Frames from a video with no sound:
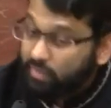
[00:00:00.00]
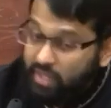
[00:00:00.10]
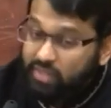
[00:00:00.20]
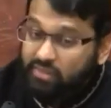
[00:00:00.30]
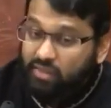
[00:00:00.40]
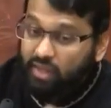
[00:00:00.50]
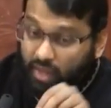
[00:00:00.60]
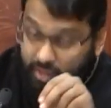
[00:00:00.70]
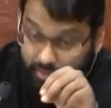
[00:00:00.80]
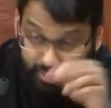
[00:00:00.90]
the place
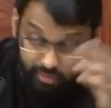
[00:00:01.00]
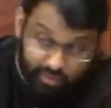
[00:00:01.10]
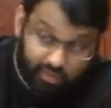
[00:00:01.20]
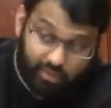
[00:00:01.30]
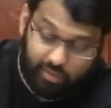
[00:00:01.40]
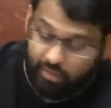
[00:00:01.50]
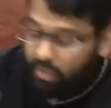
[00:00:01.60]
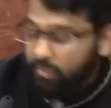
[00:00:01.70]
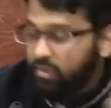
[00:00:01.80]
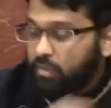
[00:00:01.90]
and the political
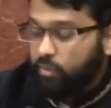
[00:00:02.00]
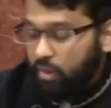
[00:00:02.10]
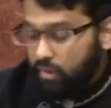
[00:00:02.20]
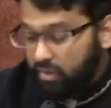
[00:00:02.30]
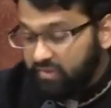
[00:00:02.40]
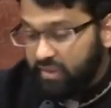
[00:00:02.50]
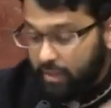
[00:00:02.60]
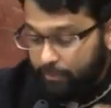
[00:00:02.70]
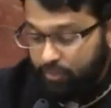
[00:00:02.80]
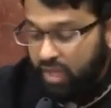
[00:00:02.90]
climate that we are
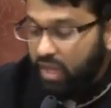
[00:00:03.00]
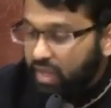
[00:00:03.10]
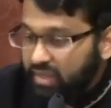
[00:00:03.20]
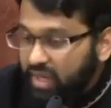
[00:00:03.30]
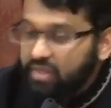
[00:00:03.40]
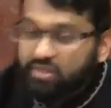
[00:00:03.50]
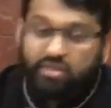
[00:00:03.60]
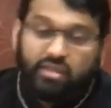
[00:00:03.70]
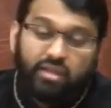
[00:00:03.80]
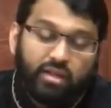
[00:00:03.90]
living in. And that
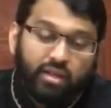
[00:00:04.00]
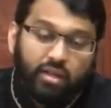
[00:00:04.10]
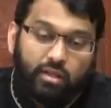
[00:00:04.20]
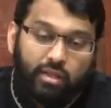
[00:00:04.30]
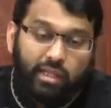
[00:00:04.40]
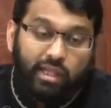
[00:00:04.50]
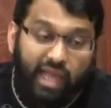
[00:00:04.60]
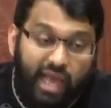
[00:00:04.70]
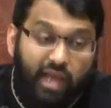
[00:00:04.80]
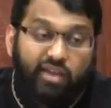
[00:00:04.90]
is the
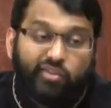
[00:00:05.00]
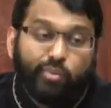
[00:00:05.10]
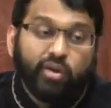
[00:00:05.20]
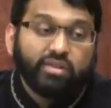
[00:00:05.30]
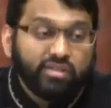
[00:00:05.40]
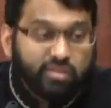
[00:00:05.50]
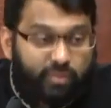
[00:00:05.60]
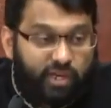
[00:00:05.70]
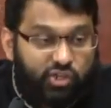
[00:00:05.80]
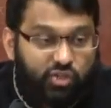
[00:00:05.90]
lack of
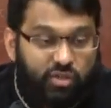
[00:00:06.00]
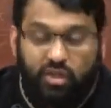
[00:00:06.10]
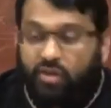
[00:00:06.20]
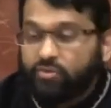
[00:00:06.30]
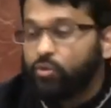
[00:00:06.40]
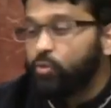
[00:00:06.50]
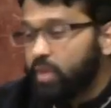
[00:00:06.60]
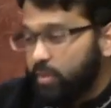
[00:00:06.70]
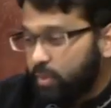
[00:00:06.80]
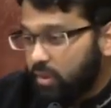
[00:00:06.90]
participation of two
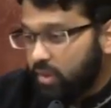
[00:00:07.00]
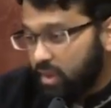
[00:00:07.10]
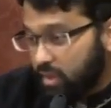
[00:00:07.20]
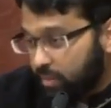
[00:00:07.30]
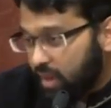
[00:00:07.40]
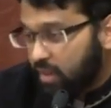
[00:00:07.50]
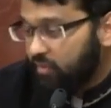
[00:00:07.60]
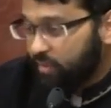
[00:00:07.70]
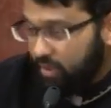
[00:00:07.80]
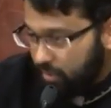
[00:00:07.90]
people in the
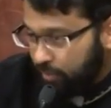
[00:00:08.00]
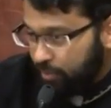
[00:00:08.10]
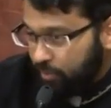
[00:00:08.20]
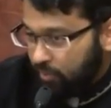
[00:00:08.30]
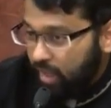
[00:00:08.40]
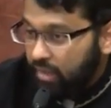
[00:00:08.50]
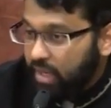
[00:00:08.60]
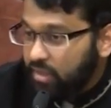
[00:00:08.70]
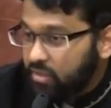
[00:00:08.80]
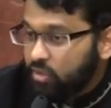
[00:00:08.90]
Battle of Badr. And
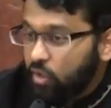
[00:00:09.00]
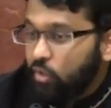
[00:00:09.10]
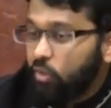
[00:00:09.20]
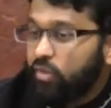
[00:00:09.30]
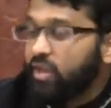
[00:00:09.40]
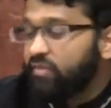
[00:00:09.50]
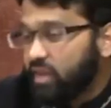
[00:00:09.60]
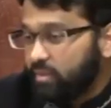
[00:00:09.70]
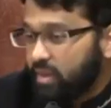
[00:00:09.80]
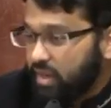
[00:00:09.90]
that is
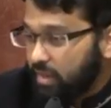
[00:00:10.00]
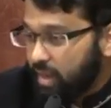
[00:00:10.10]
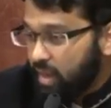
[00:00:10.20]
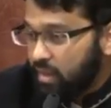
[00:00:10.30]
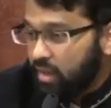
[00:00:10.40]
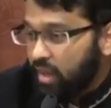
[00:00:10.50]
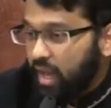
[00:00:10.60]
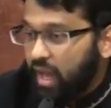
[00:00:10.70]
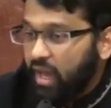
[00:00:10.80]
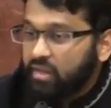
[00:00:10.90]
Hudhayfa ibn al-Yaman
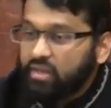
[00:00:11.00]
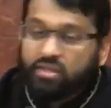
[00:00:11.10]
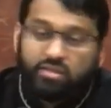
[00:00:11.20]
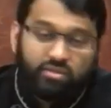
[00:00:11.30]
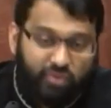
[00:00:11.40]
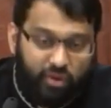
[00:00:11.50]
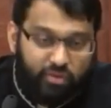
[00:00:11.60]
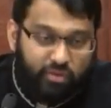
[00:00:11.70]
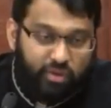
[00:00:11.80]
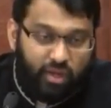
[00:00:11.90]
and his
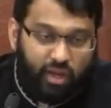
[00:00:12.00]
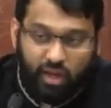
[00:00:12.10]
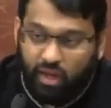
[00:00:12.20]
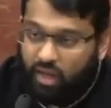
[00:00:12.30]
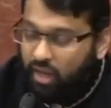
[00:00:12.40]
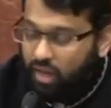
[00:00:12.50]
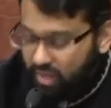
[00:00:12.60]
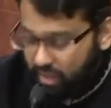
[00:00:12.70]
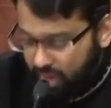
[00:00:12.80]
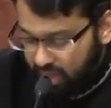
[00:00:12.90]
father,
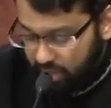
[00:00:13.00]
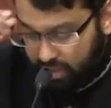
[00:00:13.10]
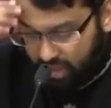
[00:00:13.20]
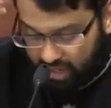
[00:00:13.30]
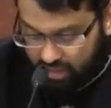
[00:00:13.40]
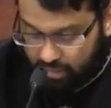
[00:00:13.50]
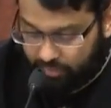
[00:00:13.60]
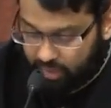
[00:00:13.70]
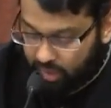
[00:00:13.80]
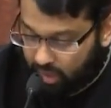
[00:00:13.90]
al-Yaman ibn al-Hakam.